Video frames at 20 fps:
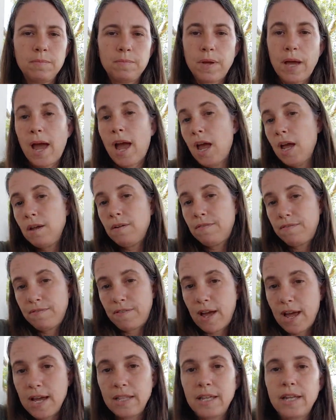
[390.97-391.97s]
I
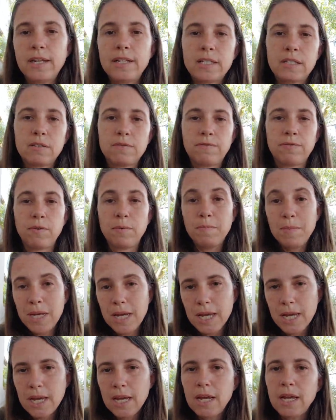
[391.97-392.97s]
find that it's, for
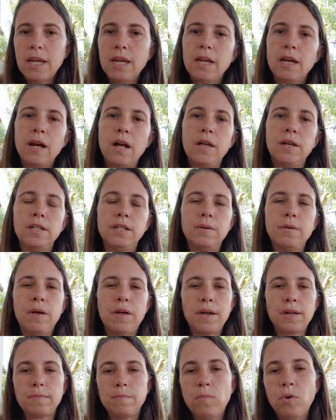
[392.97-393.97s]
me,
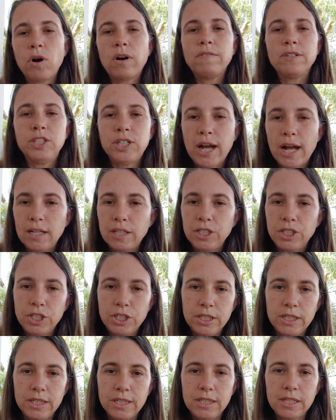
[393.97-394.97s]
more of a
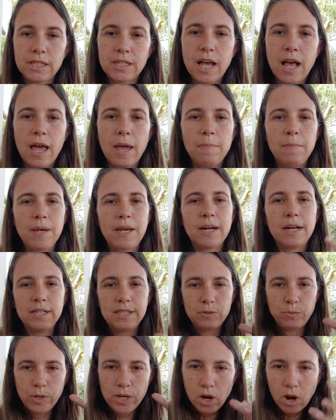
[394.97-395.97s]
challenging time
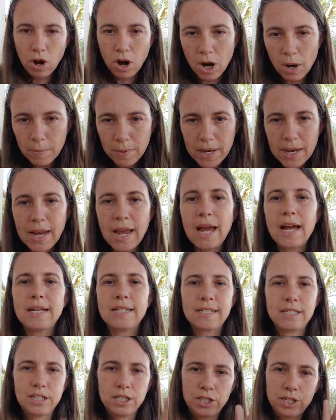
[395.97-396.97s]
because we are being
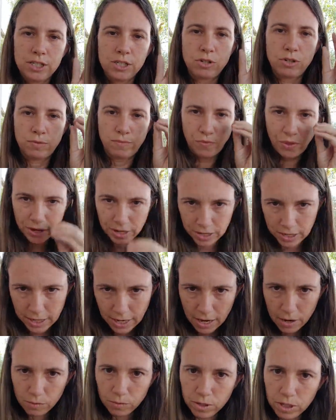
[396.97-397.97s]
asked to just, like,
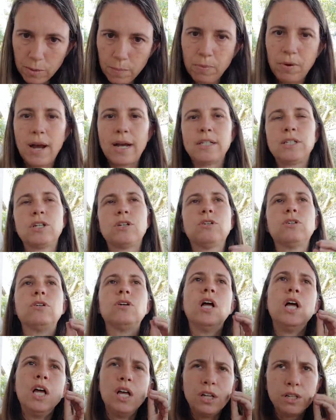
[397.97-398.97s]
get really
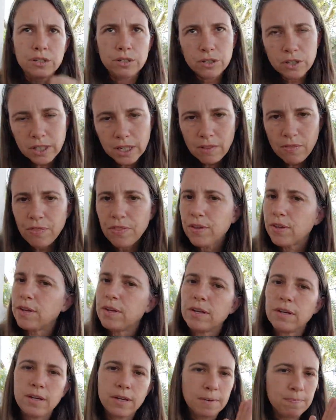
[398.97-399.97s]
practical, look at
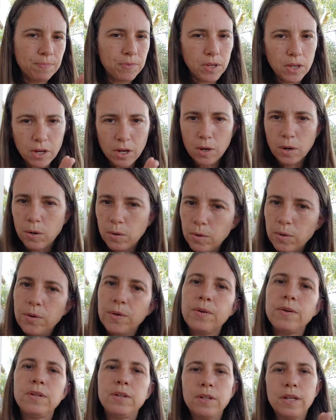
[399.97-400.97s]
the, you know,
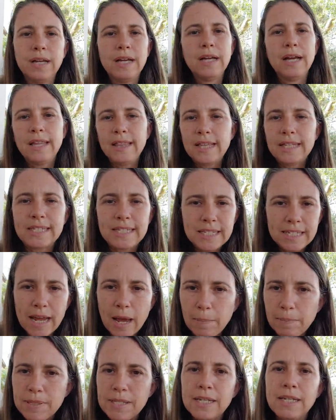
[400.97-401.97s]
the
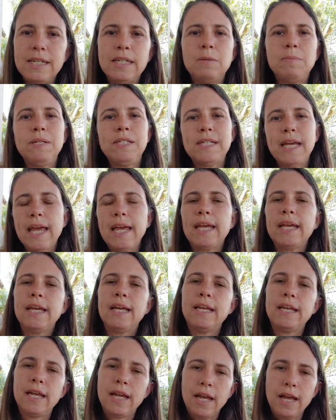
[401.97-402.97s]
steps that need to be
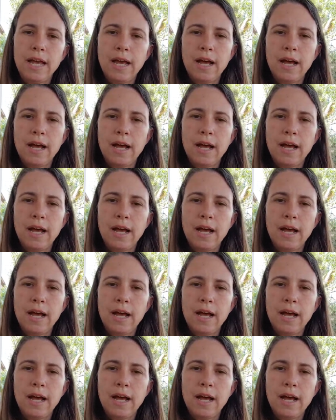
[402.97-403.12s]
taken.